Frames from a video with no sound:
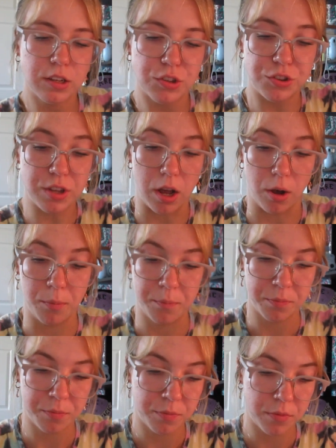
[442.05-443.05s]
So,
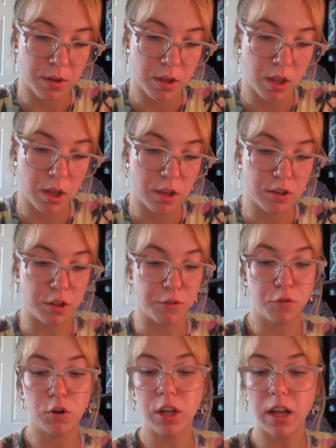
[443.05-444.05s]
the
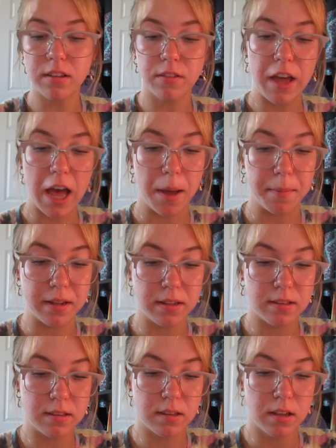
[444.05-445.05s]
4 laws of
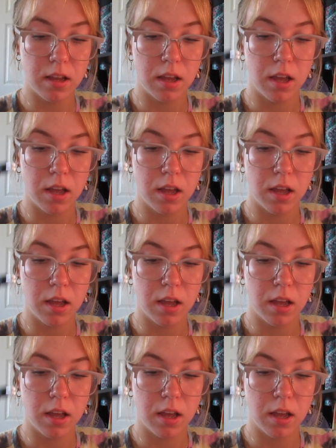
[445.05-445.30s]
habits,